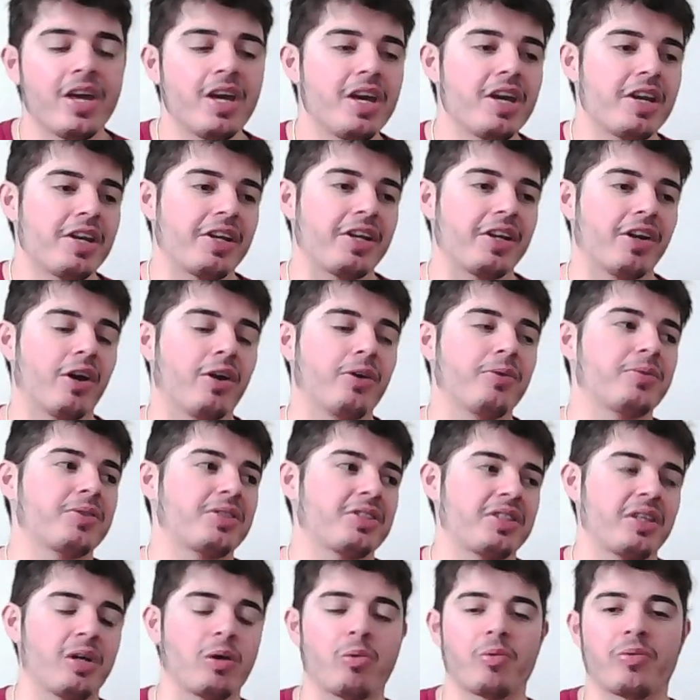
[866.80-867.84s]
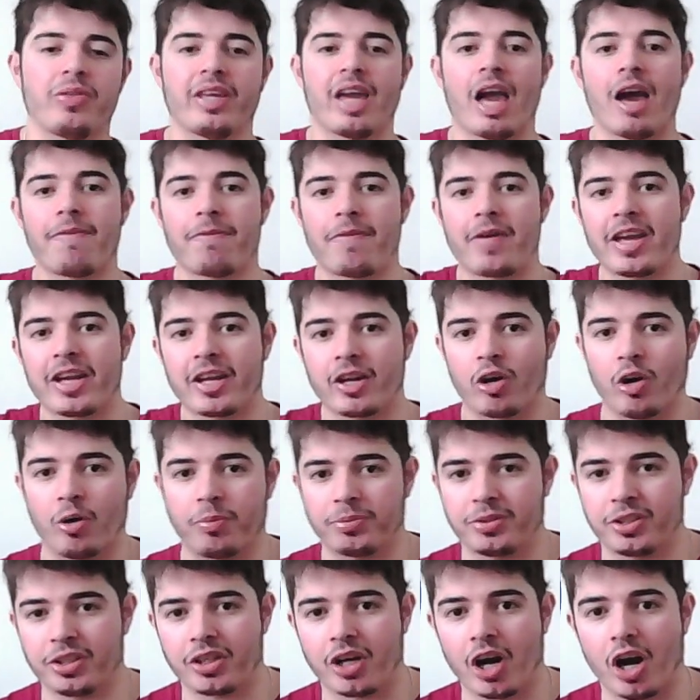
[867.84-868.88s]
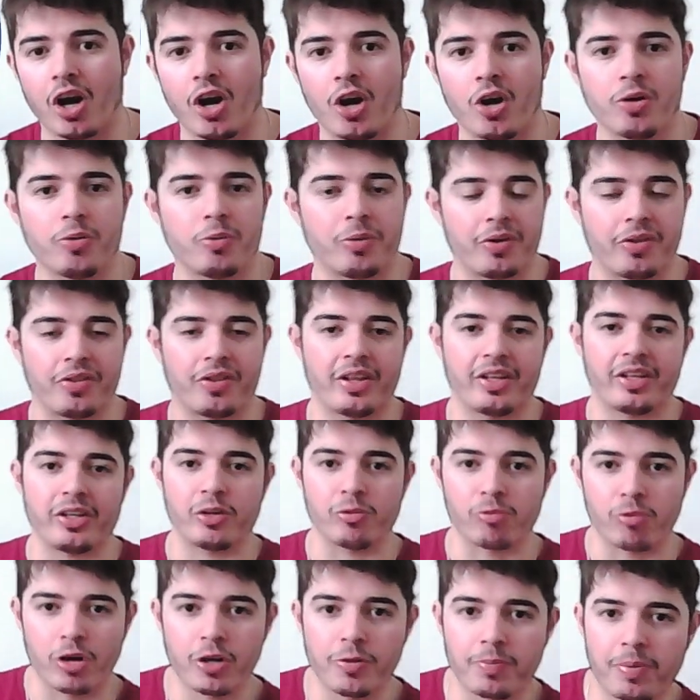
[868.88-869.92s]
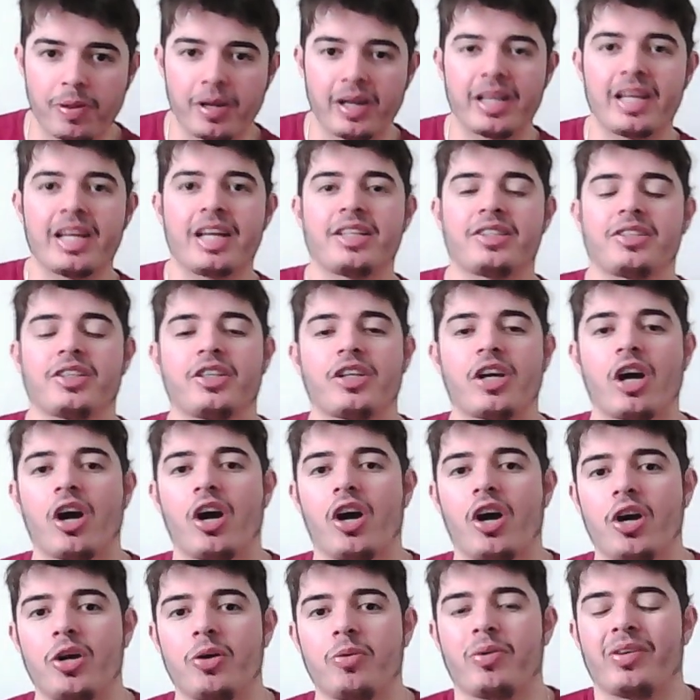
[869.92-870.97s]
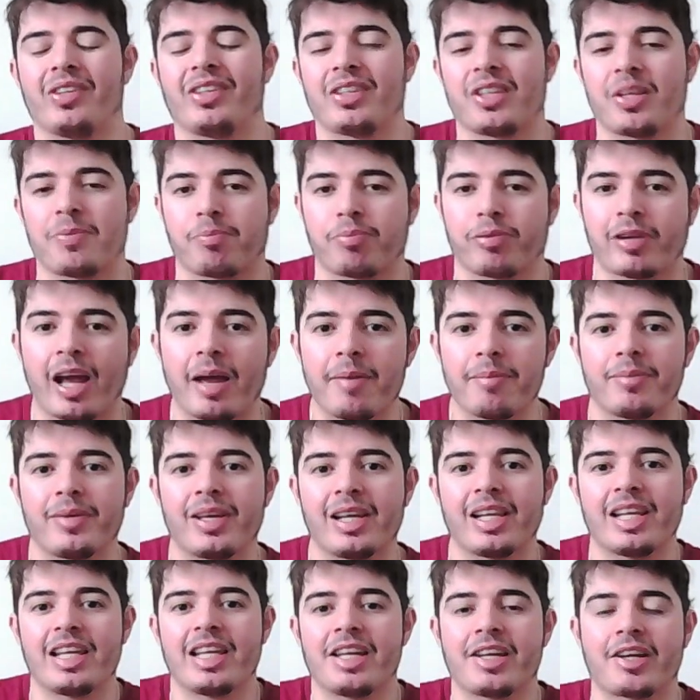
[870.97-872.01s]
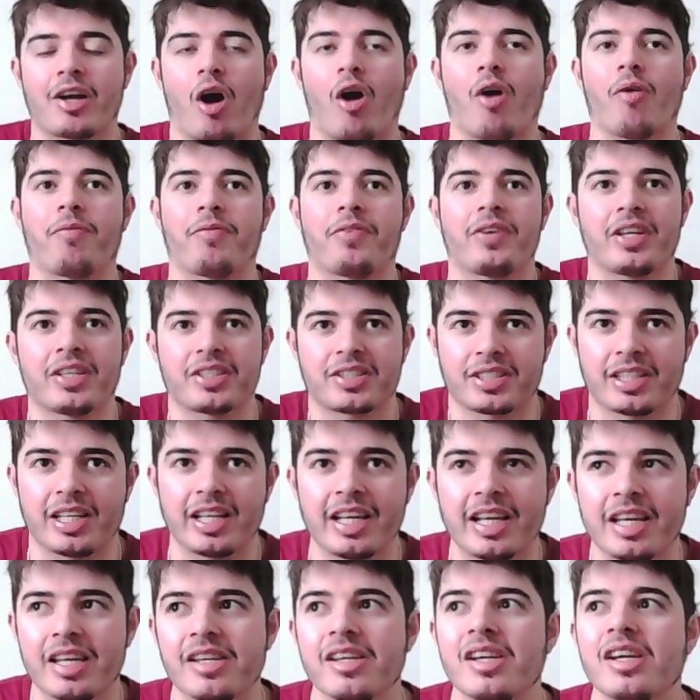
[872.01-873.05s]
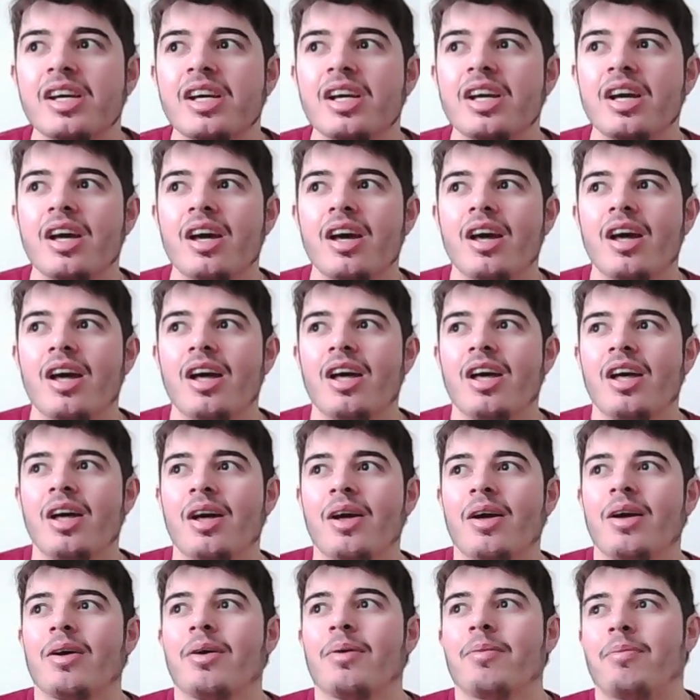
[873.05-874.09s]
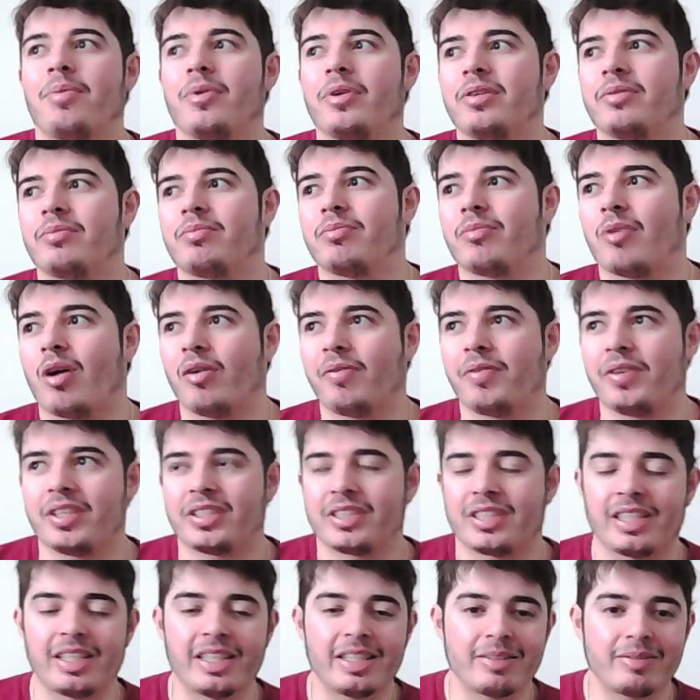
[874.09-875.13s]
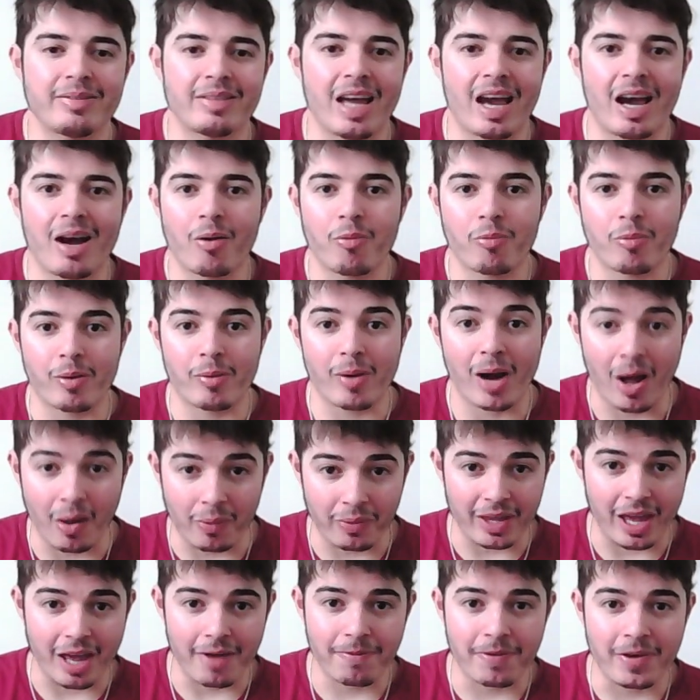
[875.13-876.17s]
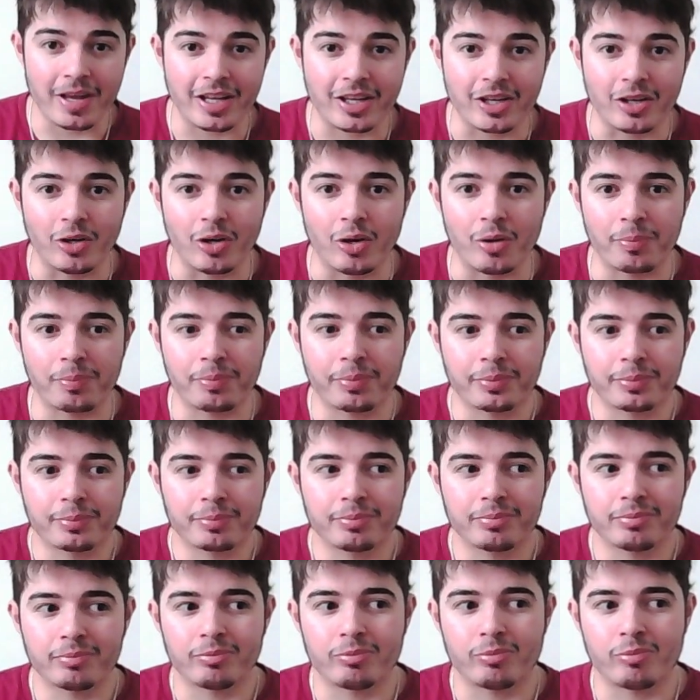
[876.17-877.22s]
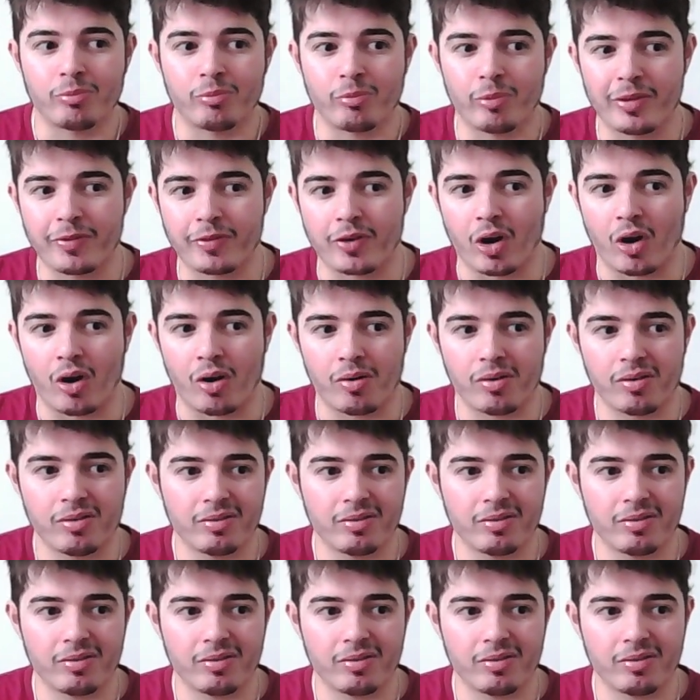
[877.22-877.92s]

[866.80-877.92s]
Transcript: you know, still the FA Cup to go and the Europa League to go and the Premier League, obviously. But obviously now we're out of the FA Cup. We've got